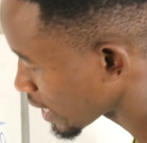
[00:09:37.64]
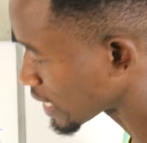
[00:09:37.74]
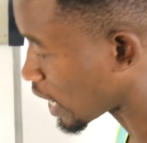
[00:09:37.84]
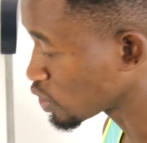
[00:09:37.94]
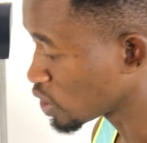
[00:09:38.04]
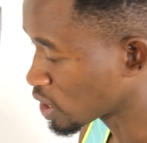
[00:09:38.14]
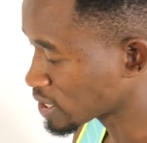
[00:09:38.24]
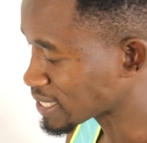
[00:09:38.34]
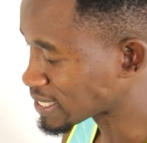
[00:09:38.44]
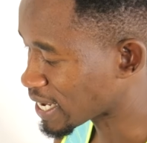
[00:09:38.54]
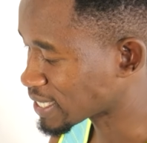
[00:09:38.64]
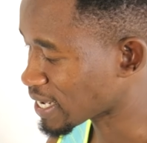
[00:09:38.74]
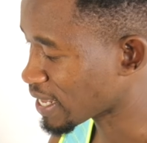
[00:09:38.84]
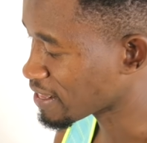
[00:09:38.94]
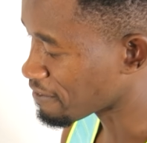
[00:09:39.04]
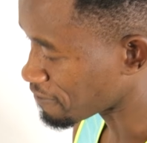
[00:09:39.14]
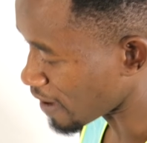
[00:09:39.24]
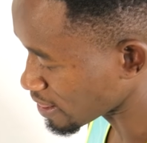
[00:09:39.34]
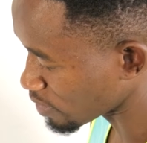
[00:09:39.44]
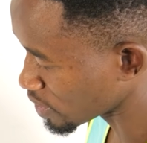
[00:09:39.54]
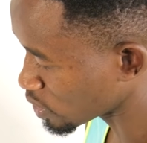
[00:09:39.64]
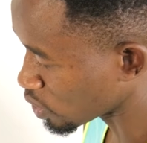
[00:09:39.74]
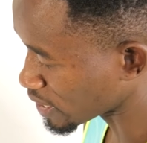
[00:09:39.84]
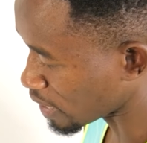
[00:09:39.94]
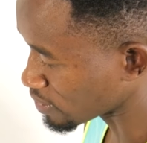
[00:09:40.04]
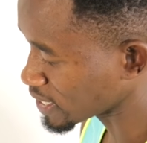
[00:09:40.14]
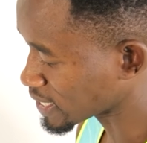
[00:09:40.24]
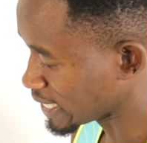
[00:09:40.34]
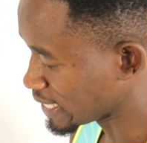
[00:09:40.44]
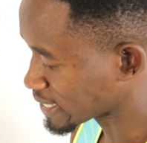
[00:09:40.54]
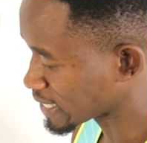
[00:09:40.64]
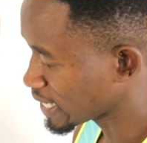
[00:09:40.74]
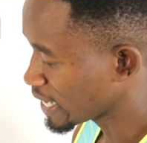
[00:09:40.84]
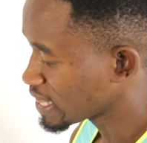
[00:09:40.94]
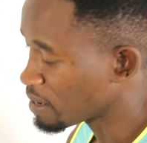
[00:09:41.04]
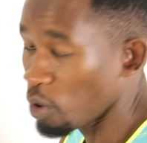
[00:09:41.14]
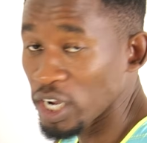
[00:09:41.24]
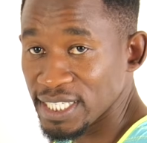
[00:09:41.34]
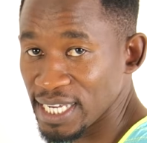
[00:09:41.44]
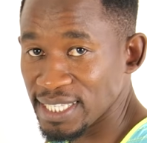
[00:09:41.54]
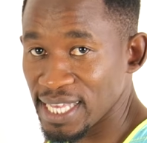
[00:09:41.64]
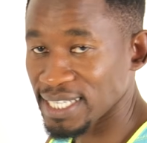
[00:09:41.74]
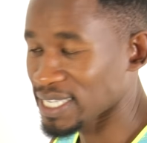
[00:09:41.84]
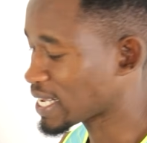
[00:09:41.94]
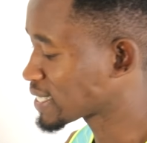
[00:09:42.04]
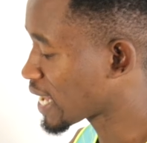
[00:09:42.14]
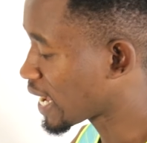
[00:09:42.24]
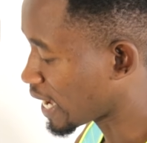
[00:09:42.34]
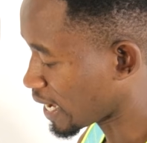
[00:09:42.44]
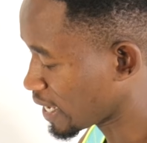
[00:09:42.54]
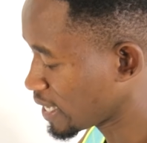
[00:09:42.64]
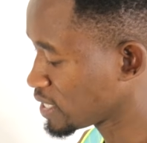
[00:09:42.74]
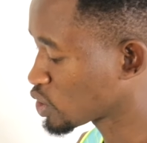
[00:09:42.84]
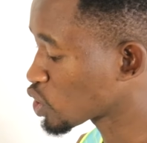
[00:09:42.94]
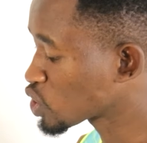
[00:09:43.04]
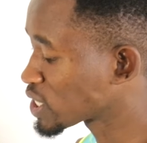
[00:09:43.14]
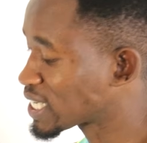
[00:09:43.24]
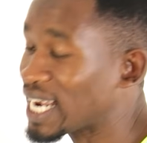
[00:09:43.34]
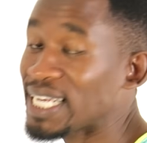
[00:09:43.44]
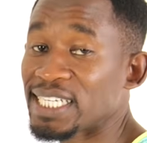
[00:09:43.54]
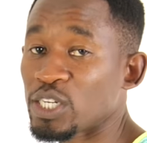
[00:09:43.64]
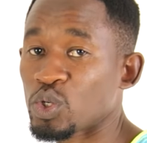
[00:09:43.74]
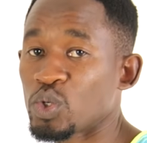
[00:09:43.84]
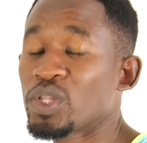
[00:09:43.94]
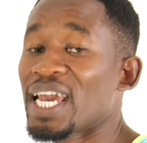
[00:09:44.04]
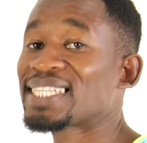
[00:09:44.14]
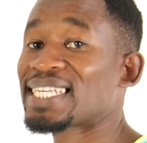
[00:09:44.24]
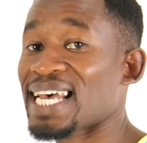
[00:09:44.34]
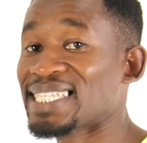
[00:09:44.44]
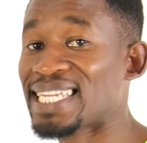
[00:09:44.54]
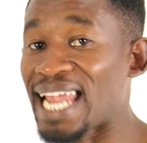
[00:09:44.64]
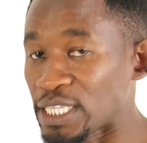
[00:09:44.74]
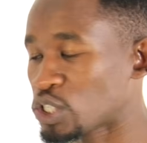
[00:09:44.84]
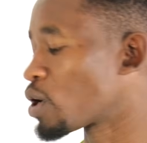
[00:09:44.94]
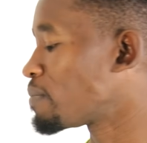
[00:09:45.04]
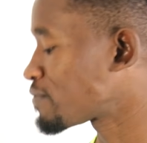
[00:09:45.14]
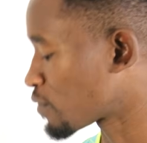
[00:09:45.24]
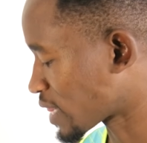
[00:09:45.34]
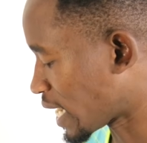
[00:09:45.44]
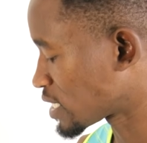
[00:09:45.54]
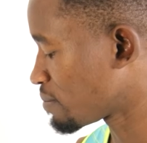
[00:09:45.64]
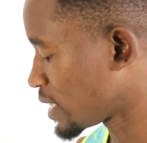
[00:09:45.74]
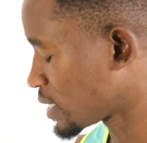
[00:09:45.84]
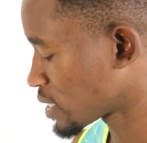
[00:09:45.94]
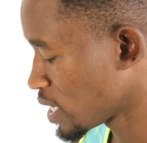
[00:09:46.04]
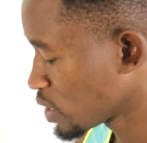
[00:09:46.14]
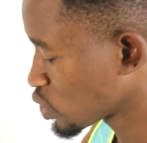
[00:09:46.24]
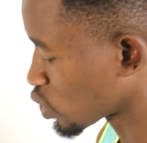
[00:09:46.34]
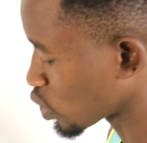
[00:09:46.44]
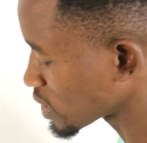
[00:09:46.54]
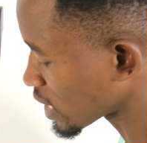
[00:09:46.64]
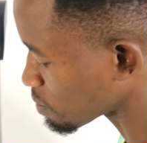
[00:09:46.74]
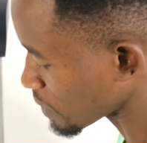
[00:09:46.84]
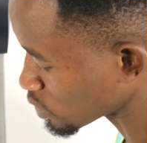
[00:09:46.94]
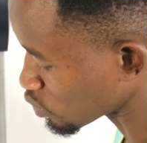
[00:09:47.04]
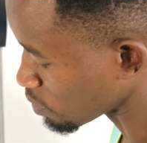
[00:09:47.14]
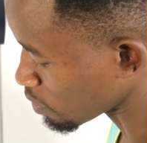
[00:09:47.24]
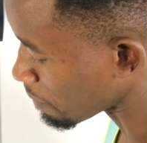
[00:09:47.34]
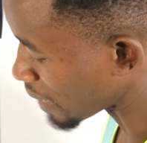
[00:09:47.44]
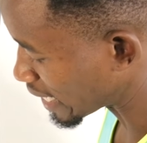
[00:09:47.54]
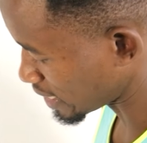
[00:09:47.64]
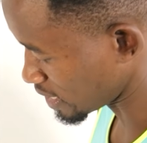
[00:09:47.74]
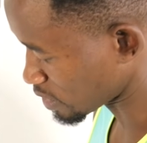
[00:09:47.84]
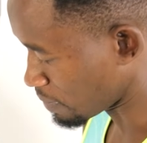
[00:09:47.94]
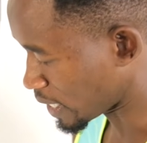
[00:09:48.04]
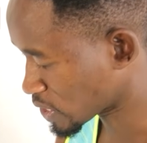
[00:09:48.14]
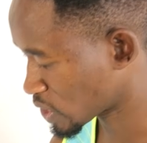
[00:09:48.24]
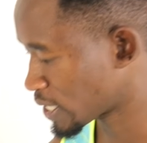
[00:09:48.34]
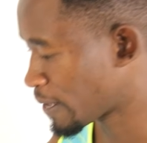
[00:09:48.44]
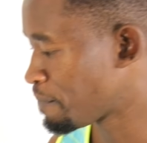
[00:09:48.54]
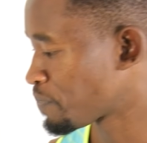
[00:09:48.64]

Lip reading: Now you'll notice that the farther we go down this list, the more intense the exercises are. It's also challenging to do the exercise non-stop for 30 minutes. So don't expect to burn this much.